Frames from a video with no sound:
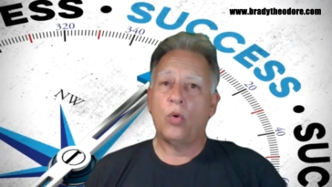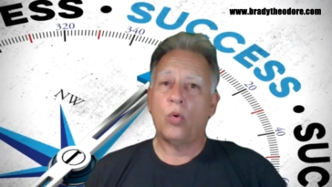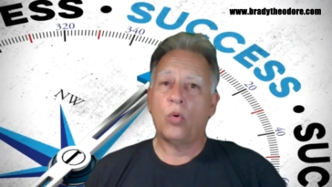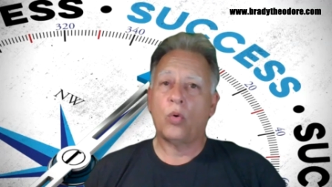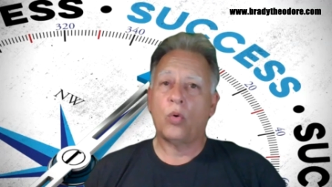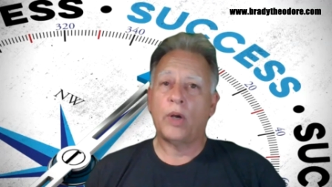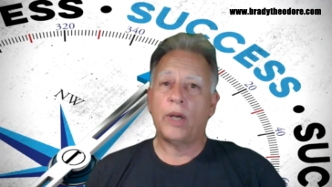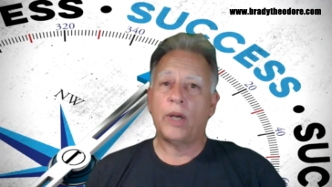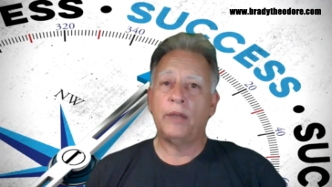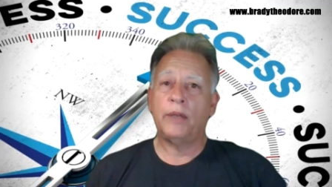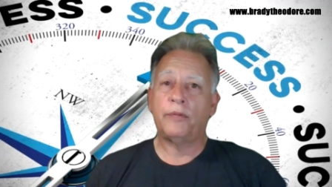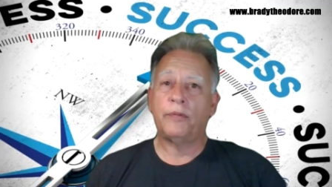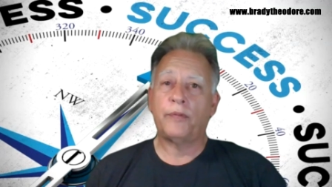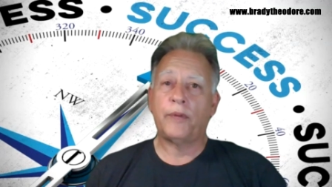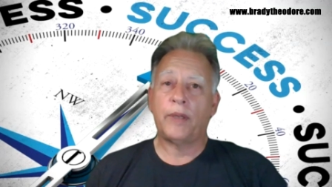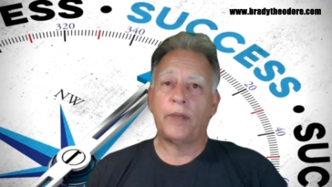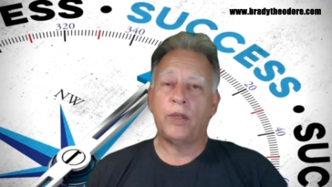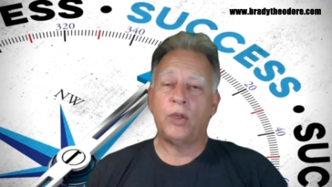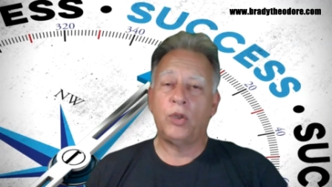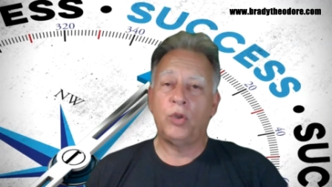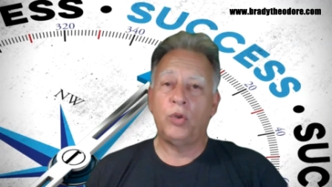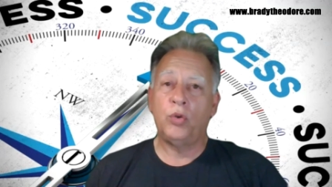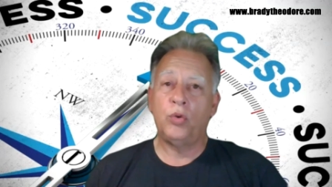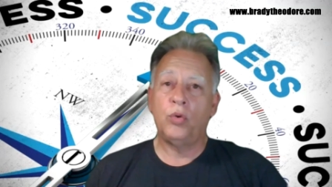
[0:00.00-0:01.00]
or if
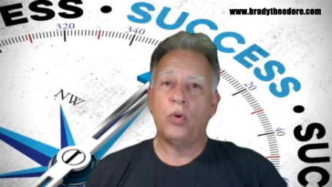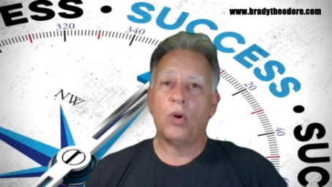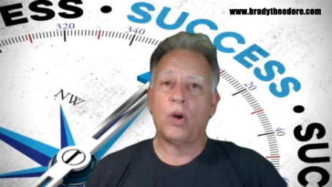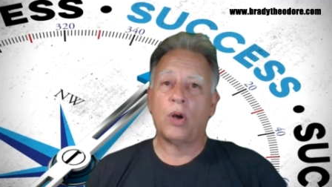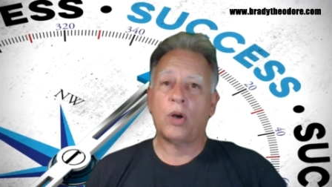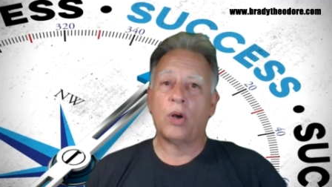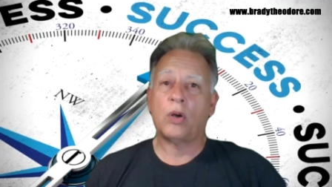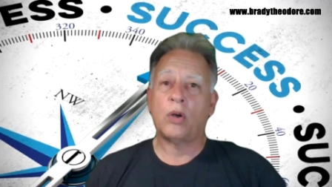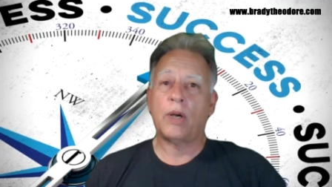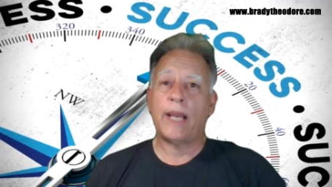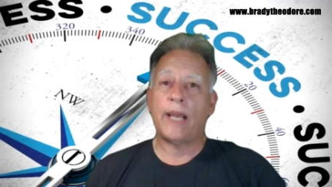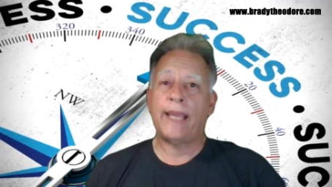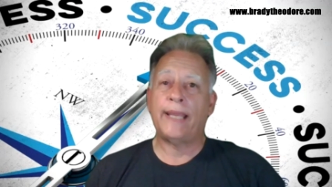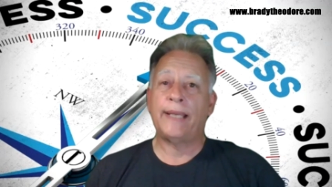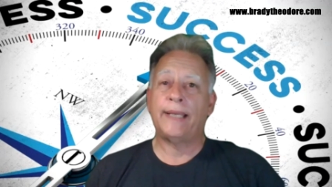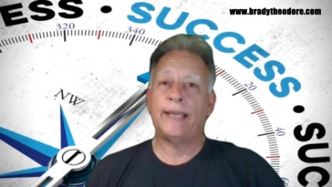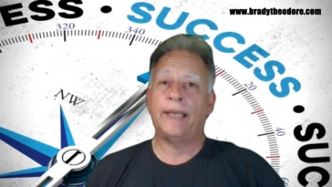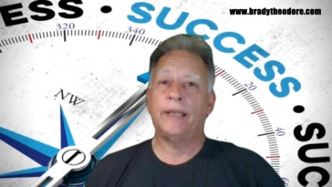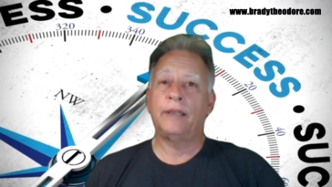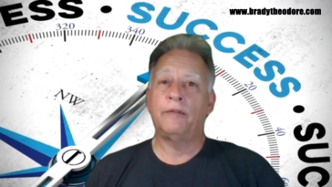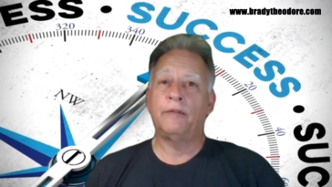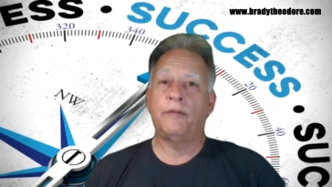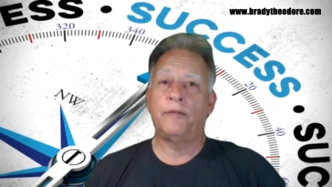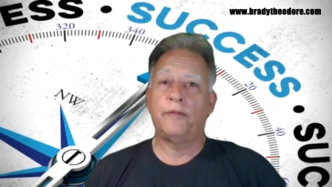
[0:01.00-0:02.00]
you are an
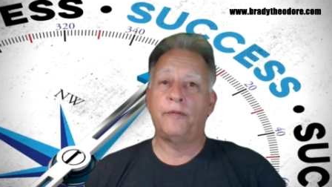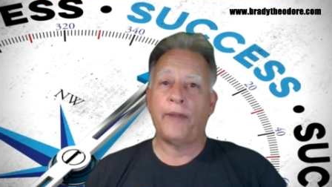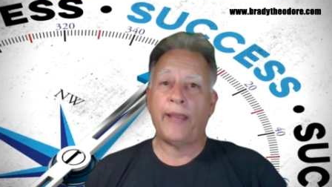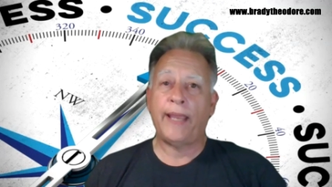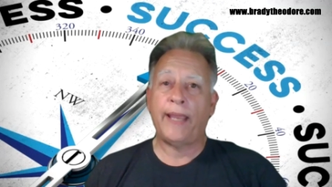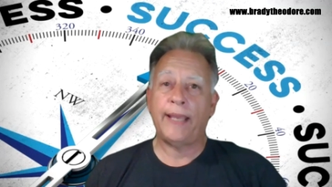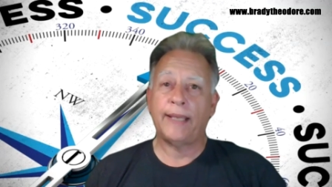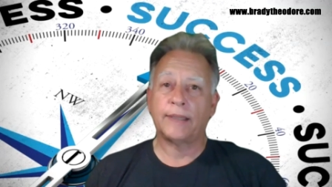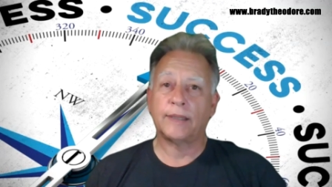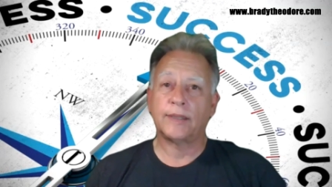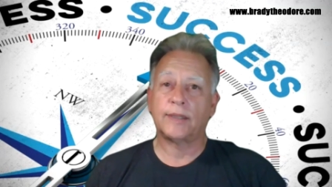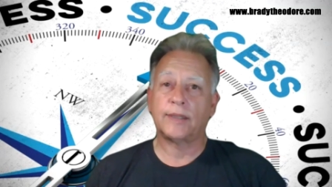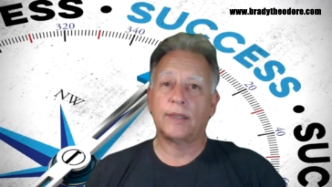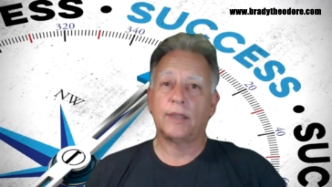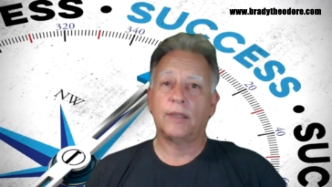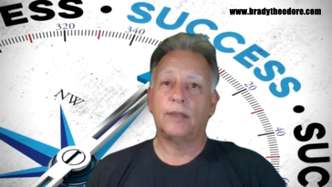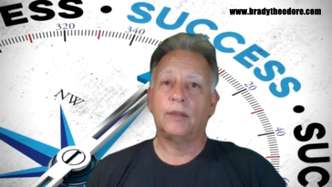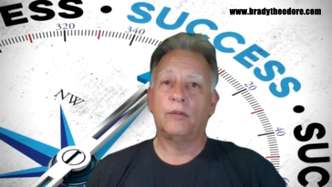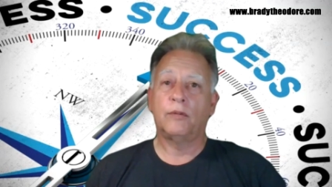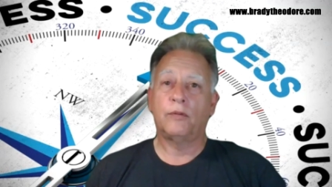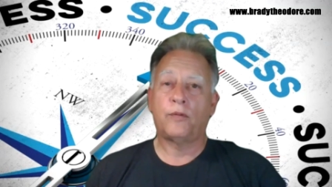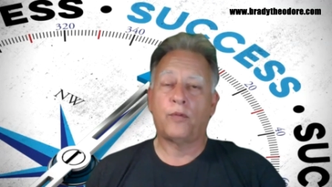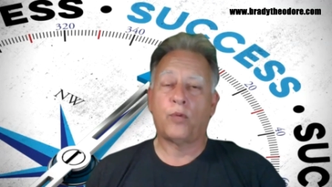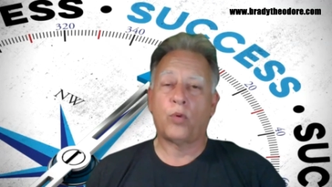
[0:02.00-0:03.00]
advanced
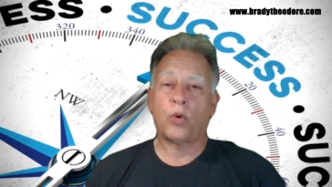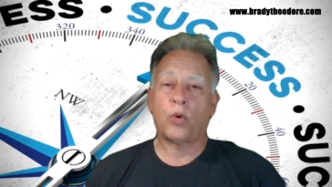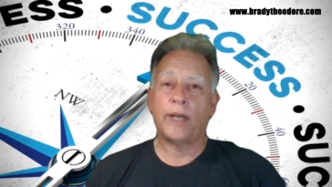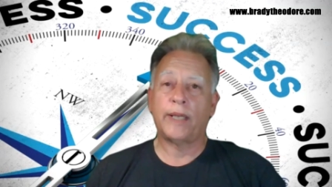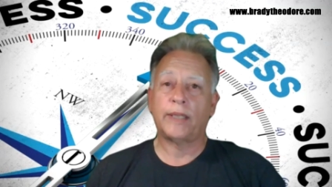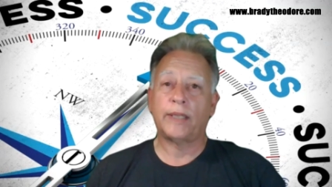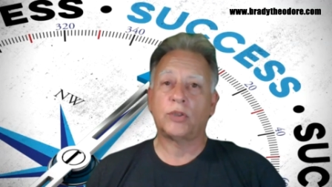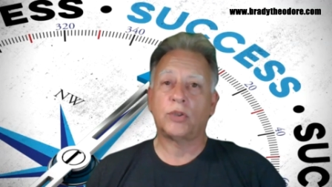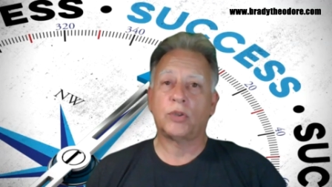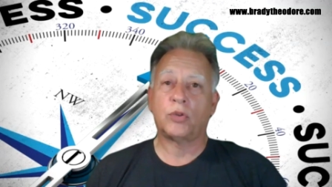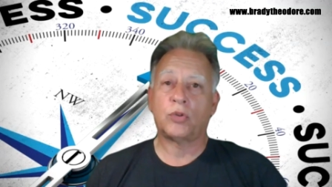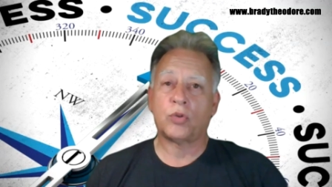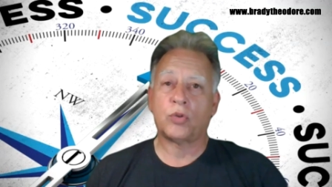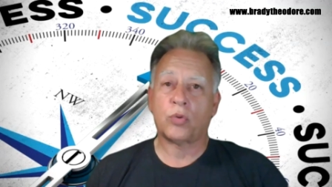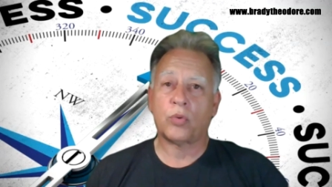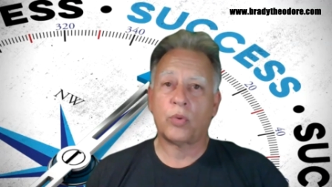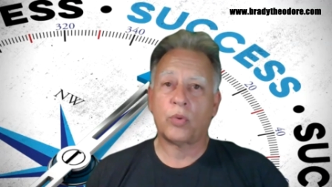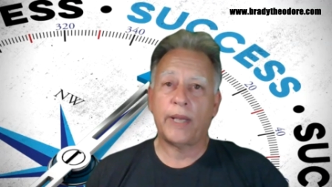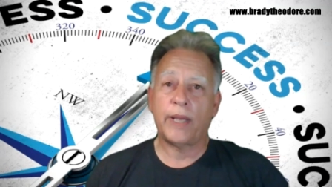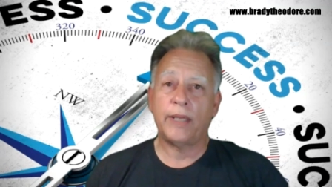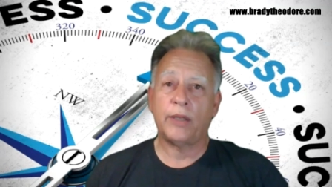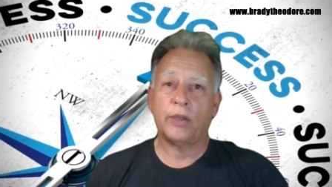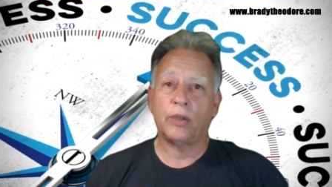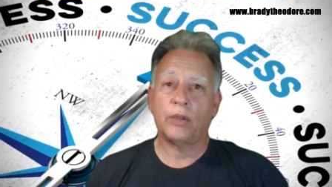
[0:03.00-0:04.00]
forex
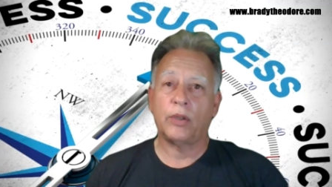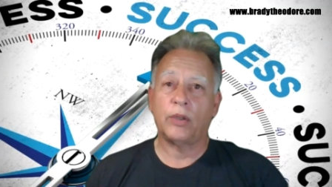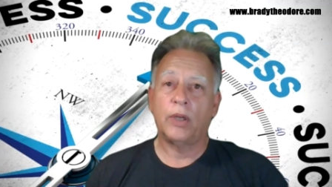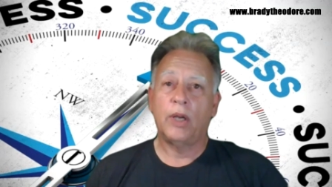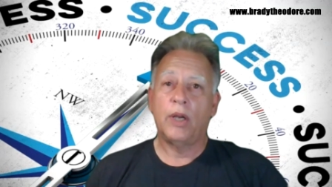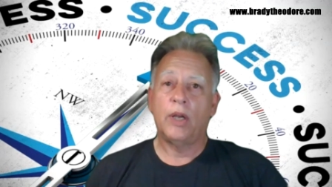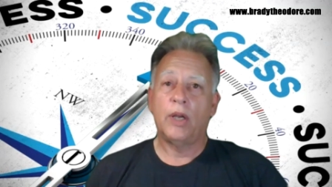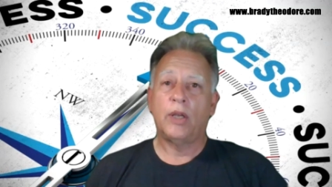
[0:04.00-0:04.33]
trader.